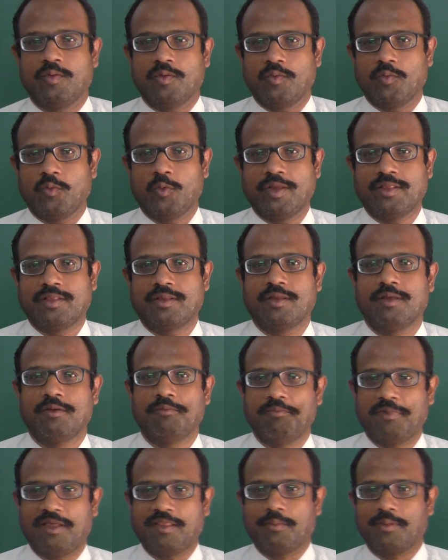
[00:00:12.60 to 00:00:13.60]
with
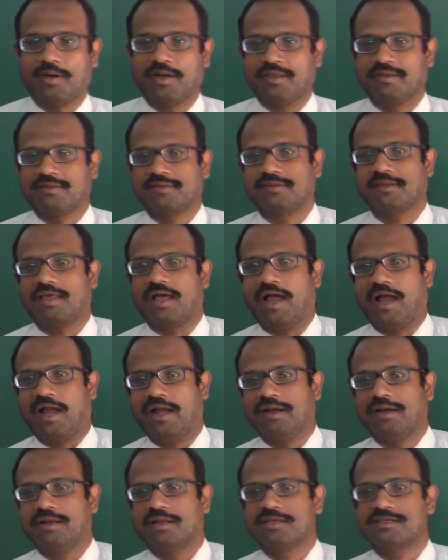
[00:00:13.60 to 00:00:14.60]
mathematics
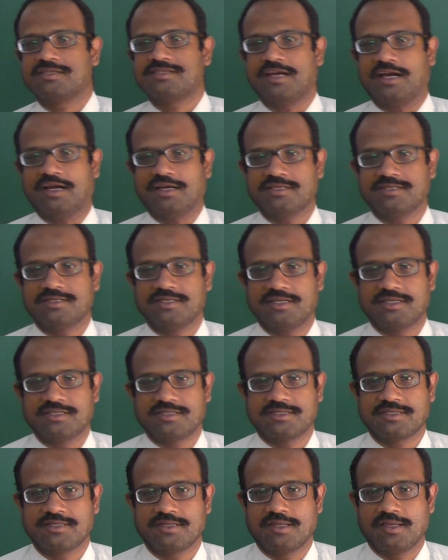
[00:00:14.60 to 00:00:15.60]
and
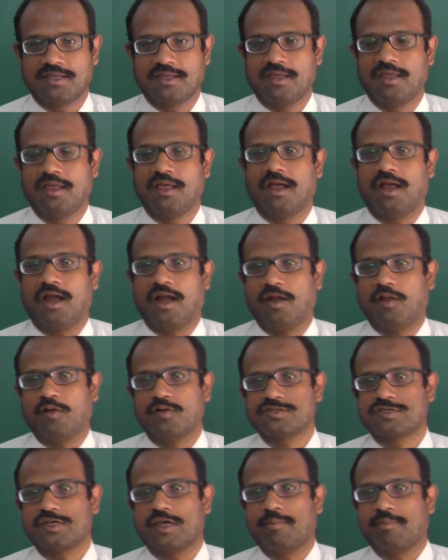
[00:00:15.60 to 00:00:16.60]
statistics, and
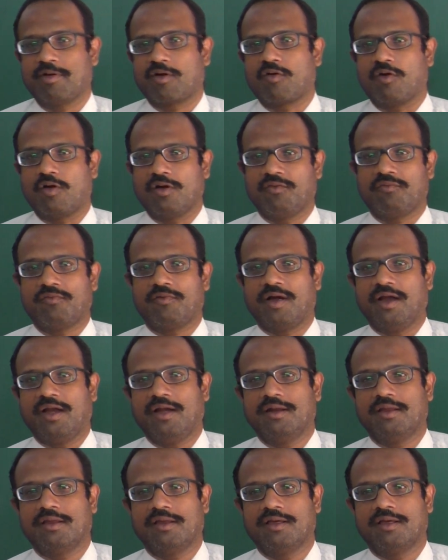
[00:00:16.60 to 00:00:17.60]
also I am a
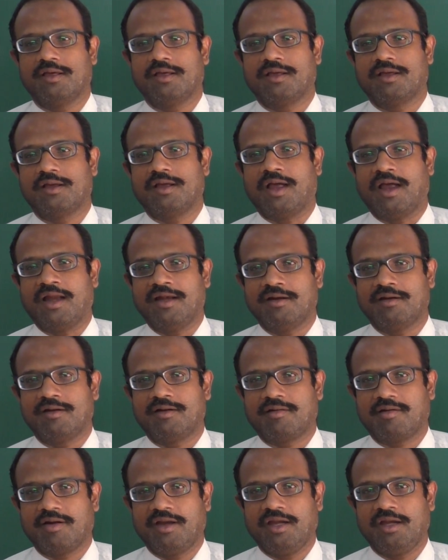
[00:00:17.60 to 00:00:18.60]
qualified and
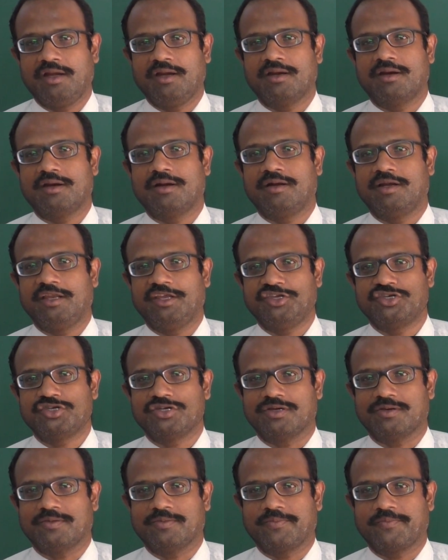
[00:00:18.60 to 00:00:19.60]
a trained
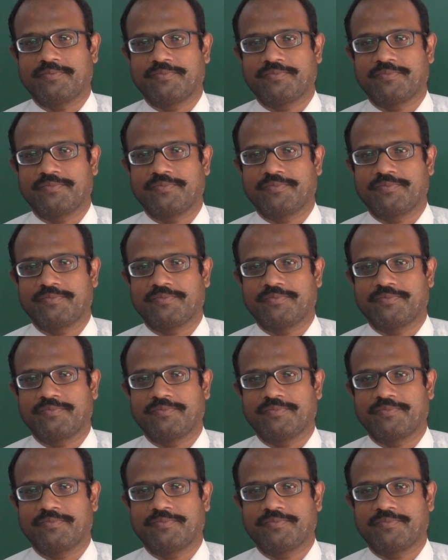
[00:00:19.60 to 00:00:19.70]
teacher.